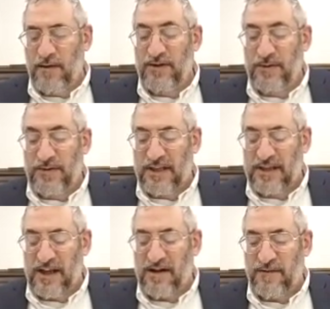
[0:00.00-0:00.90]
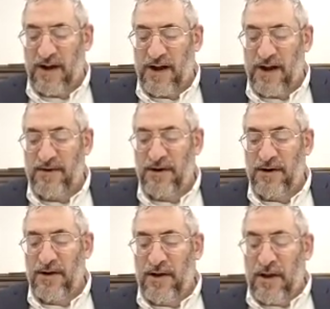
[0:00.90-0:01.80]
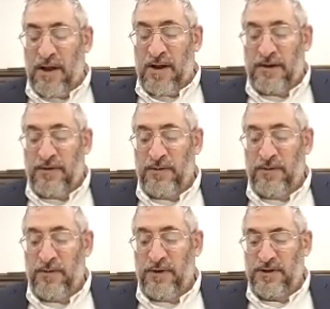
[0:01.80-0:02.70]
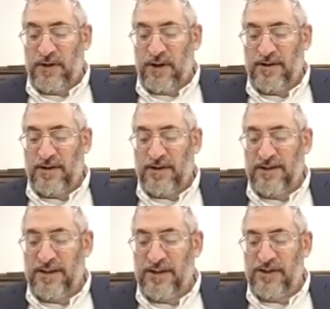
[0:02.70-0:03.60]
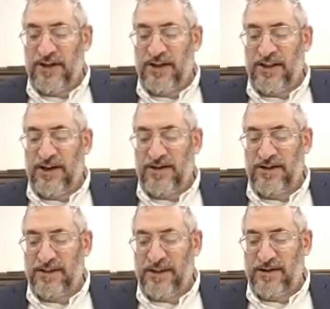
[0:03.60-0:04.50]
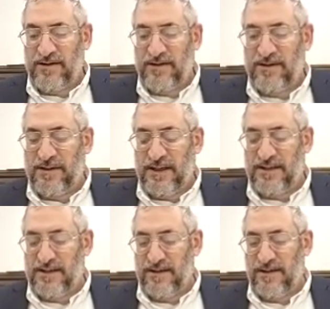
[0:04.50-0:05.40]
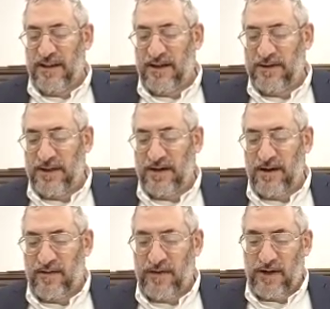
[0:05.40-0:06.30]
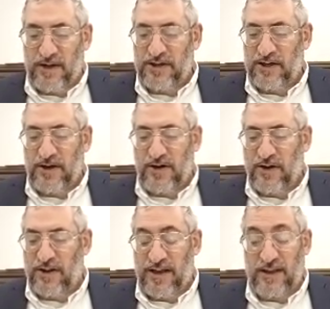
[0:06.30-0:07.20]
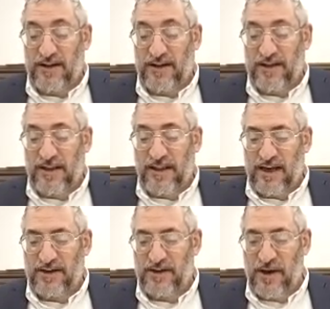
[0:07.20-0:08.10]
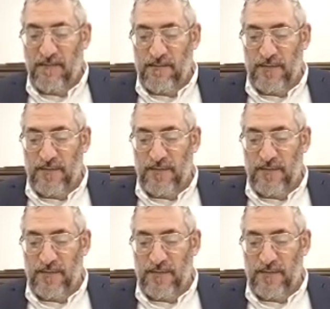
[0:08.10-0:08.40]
Rebbeinu sent down a fire to start singeing their seats that they were sitting on. They didn't listen to the Eish.